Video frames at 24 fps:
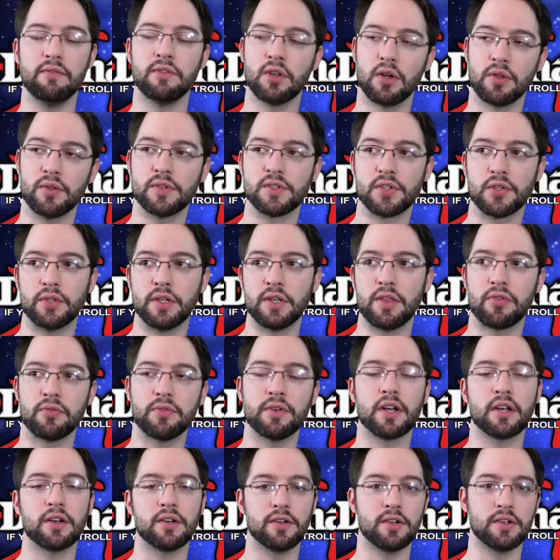even though there's only
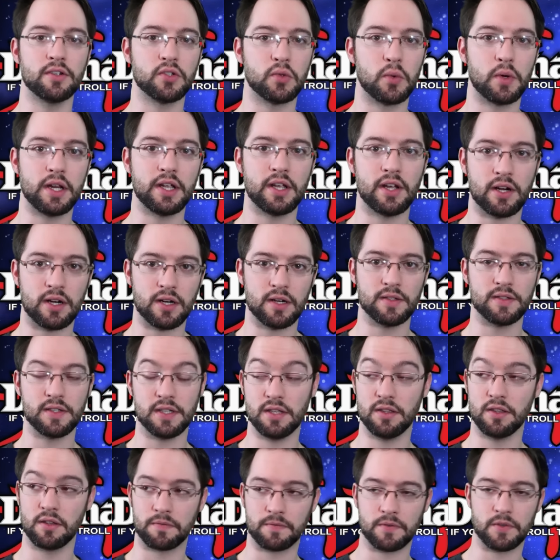320 cards
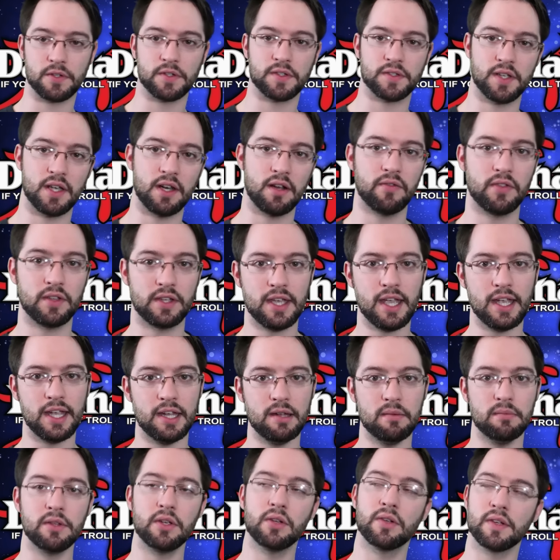in the first set of the
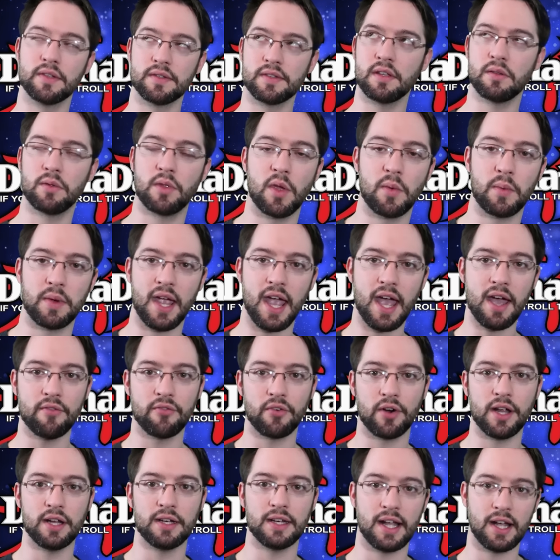game, the only set that we
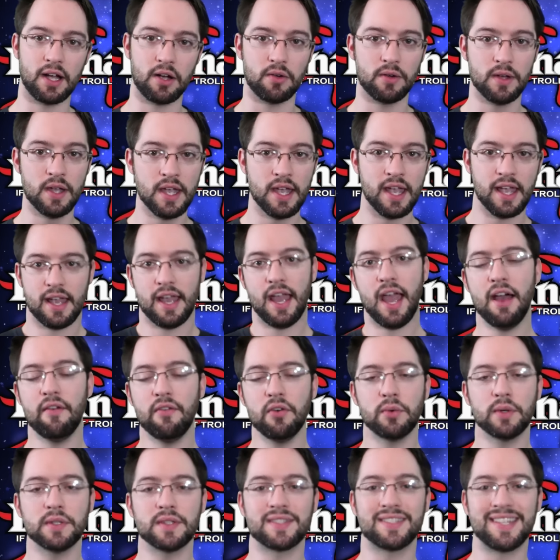have right now,
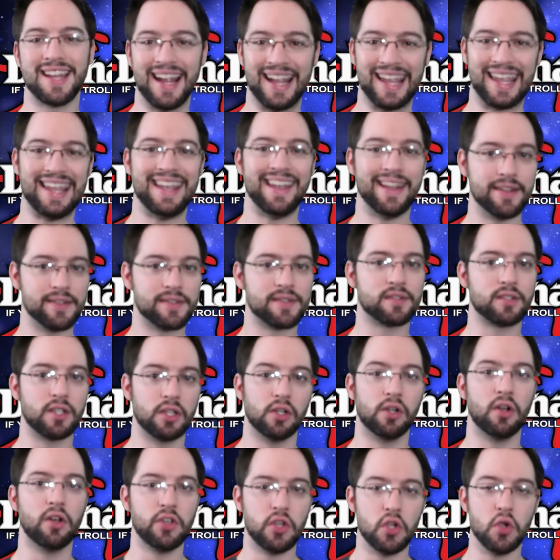everyone's deck is
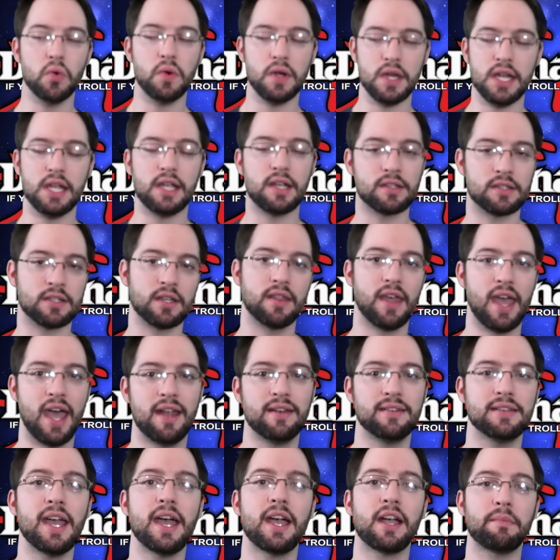still unique to
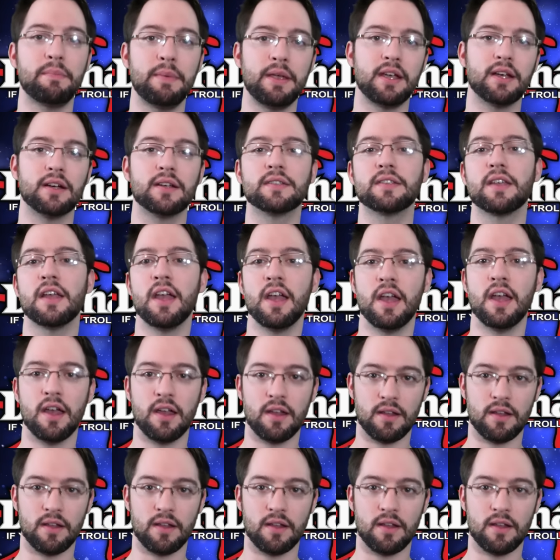that deck because